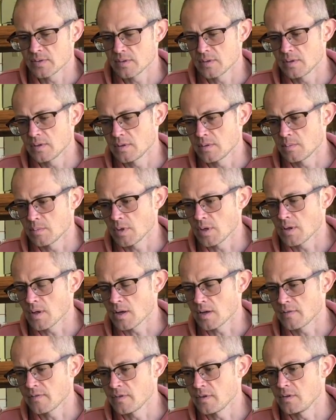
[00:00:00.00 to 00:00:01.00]
a lot
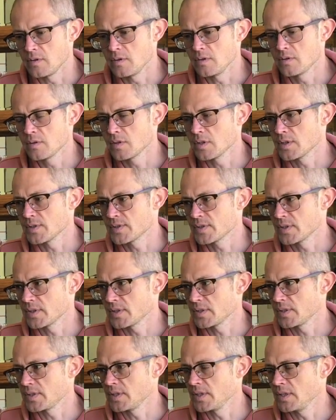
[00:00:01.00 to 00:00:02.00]
of the nutrients that
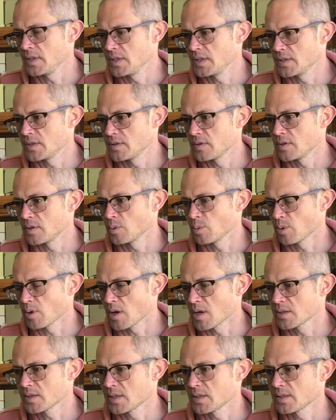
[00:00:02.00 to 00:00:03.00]
the tea needs during the
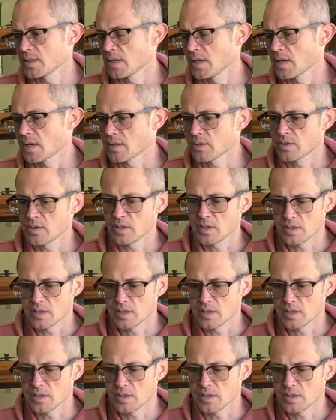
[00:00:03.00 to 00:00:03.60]
processing, actually.